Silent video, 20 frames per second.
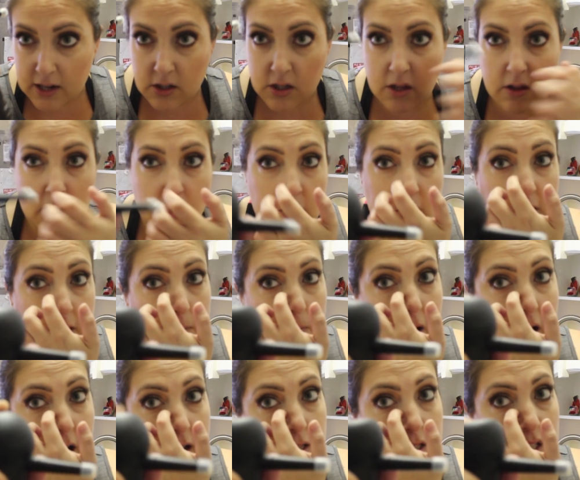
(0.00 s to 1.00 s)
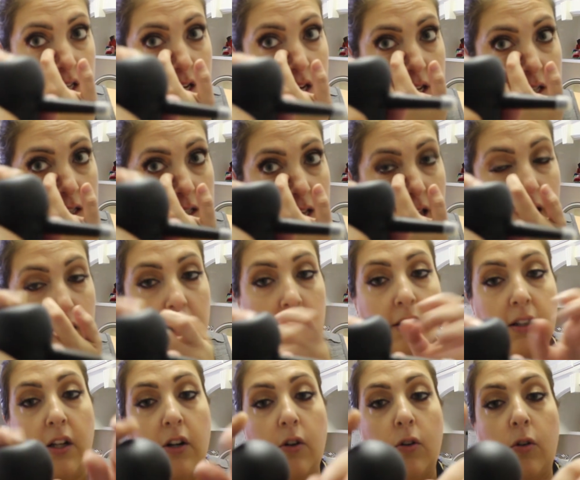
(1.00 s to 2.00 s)
into those spots and it's like
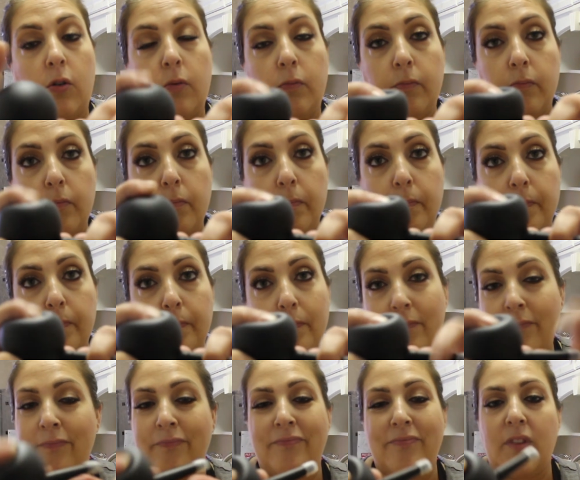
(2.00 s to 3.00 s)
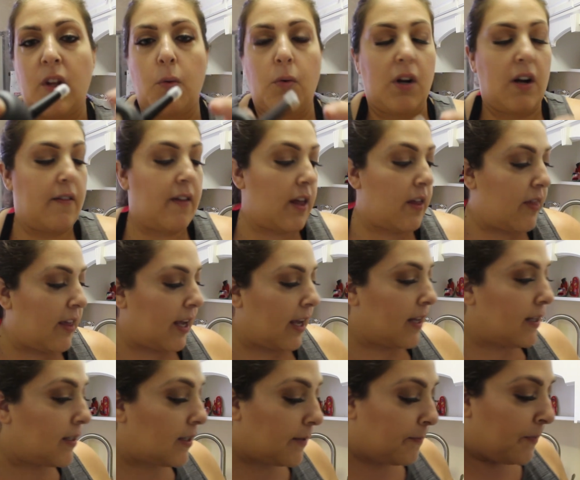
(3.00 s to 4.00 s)
little, whatever that thing
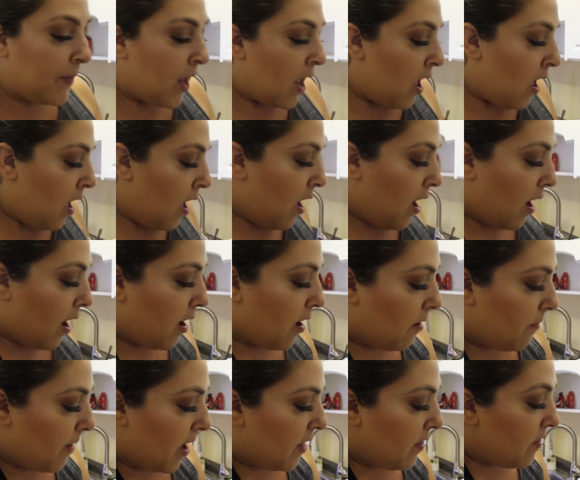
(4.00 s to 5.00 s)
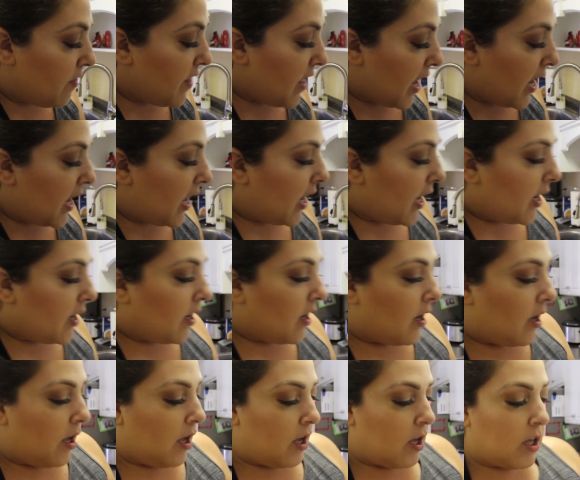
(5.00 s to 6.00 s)
is. Um, and
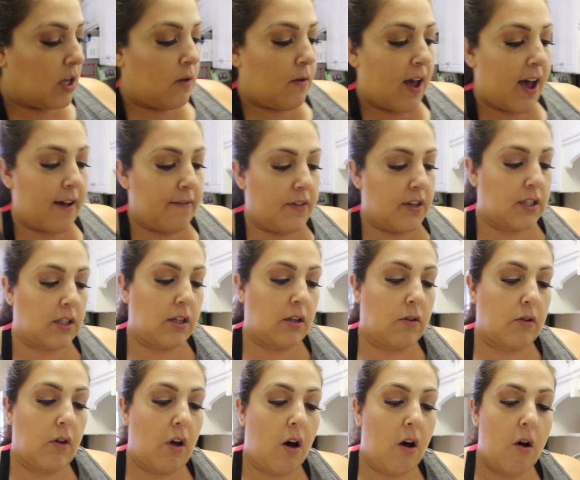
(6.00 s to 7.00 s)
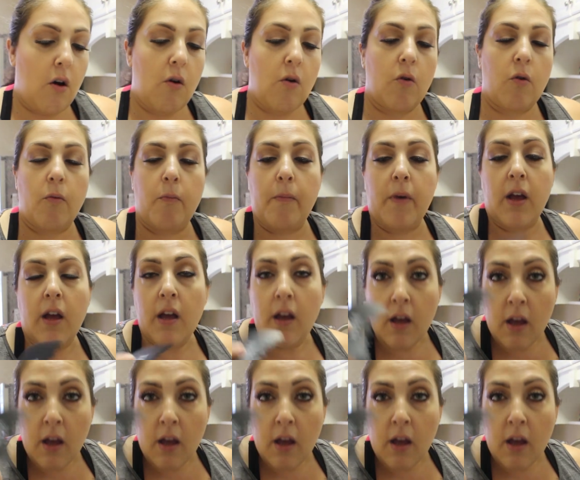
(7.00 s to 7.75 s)
then you have this little comb